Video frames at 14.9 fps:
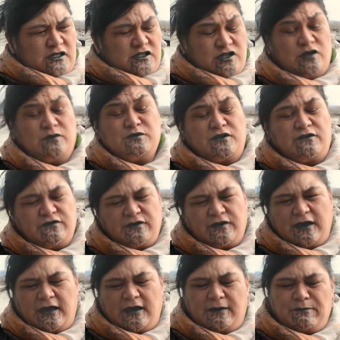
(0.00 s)
in terms of
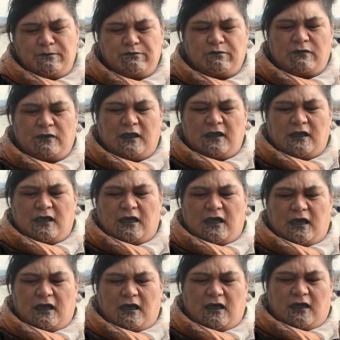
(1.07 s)

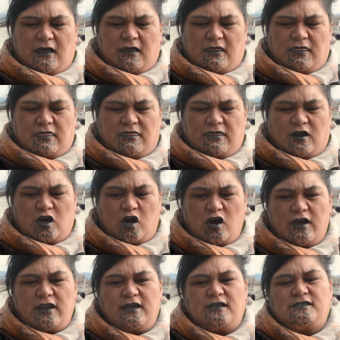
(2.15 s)
the
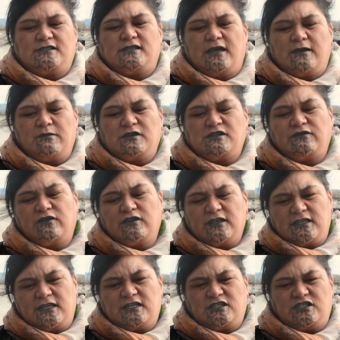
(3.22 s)
guiding statements for
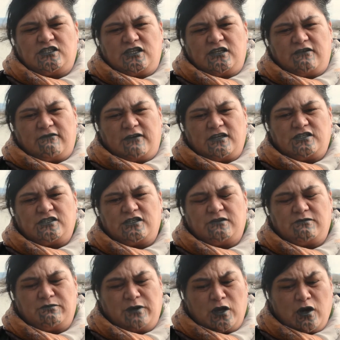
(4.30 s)
the next
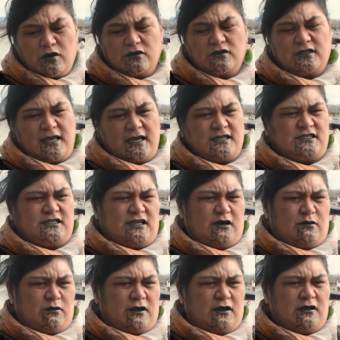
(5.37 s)
generation beyond Ngāti
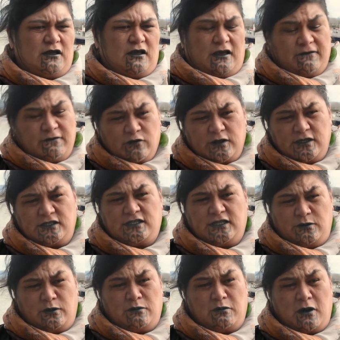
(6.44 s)
Awa
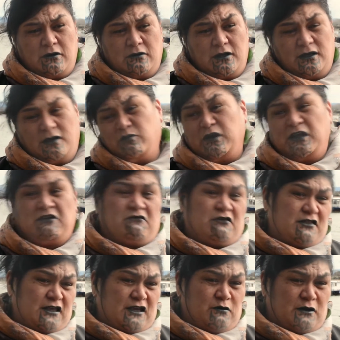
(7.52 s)
and Te Māori, and we're here
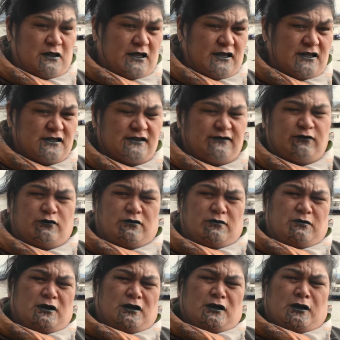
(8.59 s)
at the Leaders
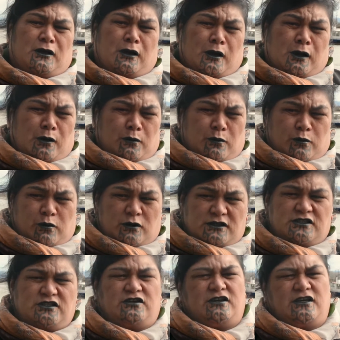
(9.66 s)
Forum.
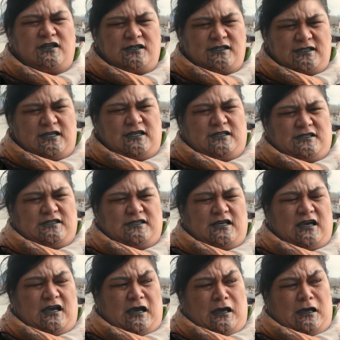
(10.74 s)
What do you get a sense
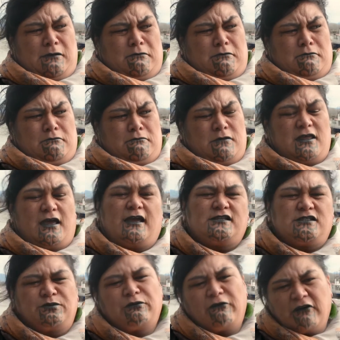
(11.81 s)
that the
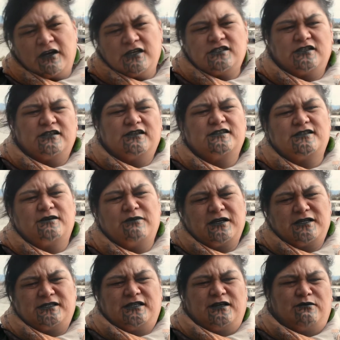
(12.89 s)
aspiration is
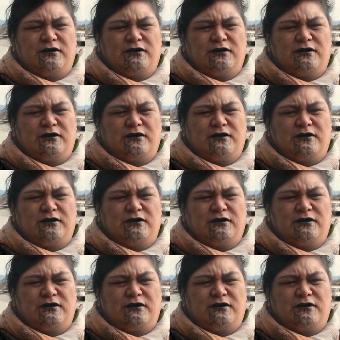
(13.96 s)
amongst